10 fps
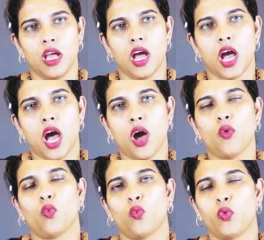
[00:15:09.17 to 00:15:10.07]
how
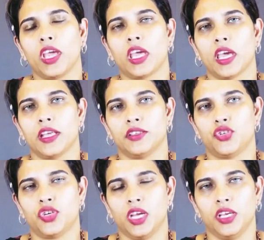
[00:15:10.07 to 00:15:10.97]
we can
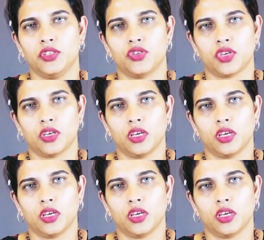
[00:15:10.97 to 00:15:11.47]
change